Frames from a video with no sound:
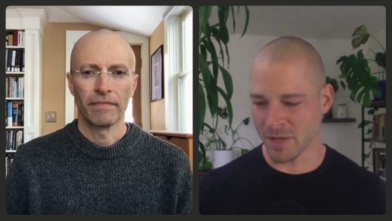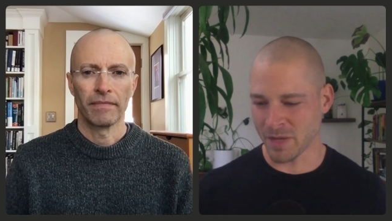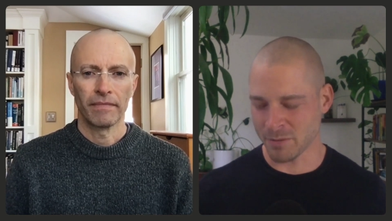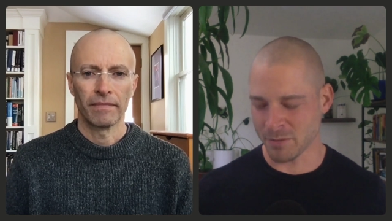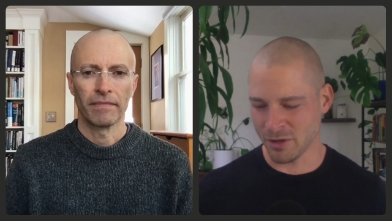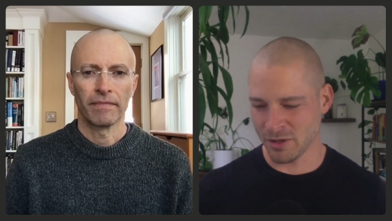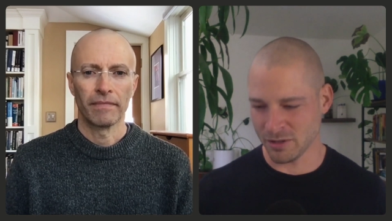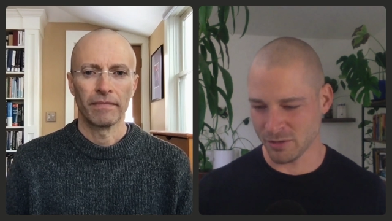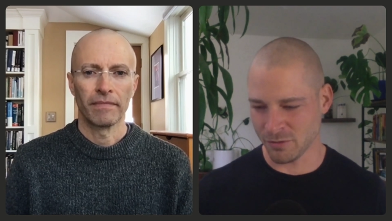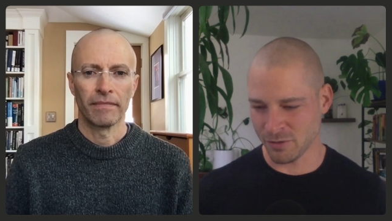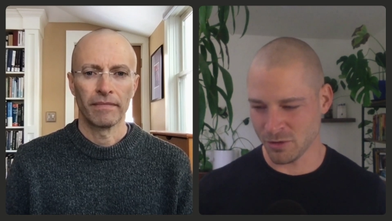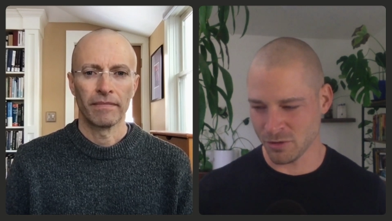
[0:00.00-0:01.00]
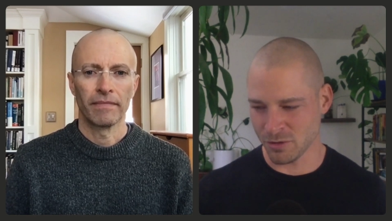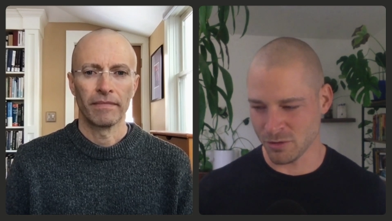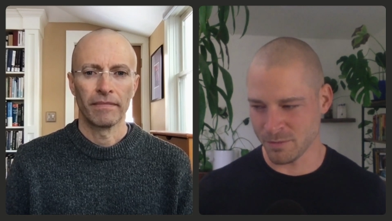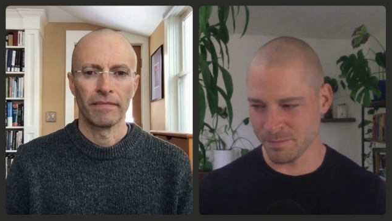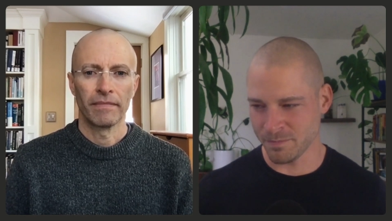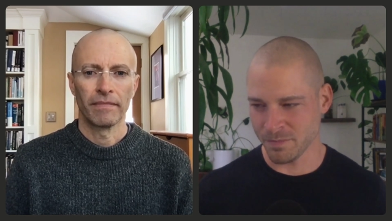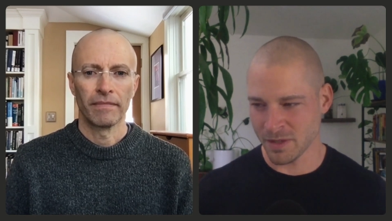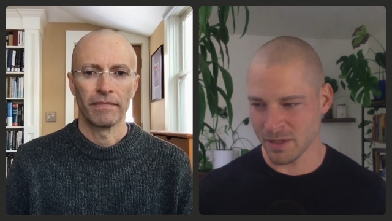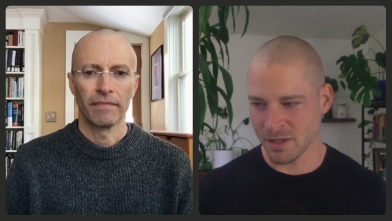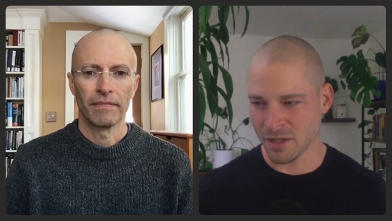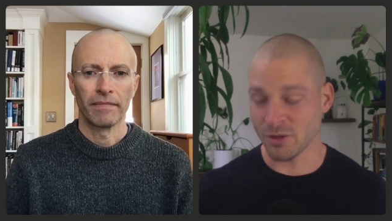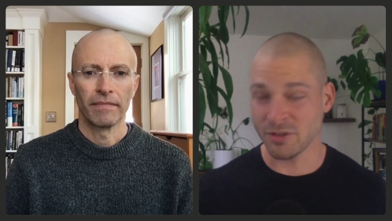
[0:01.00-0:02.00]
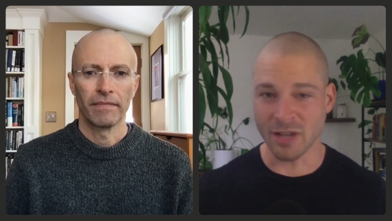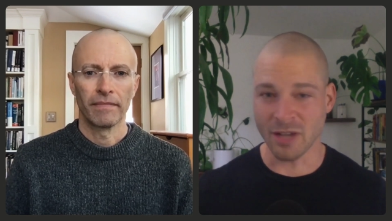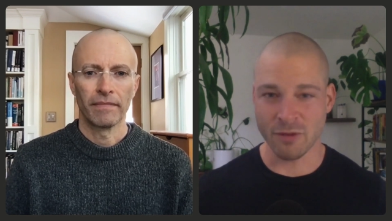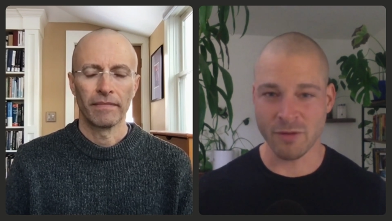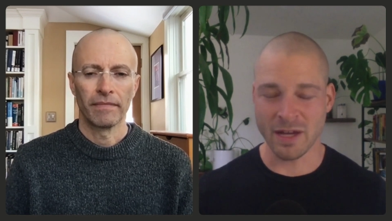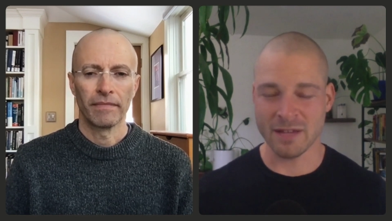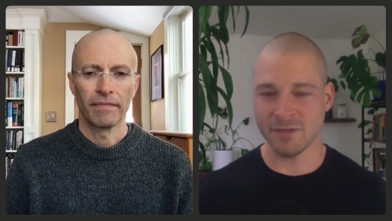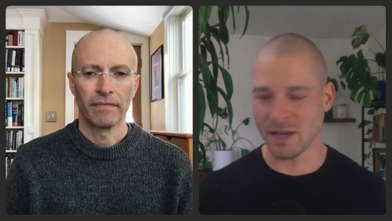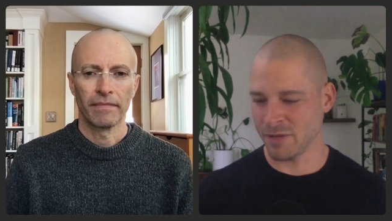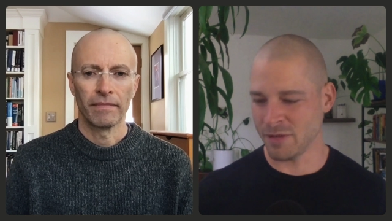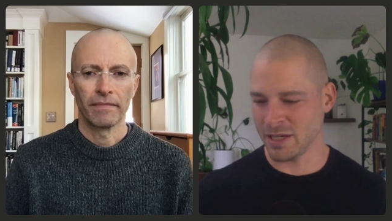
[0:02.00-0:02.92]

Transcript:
Speaker 1: And I'm I'm curious if you yourself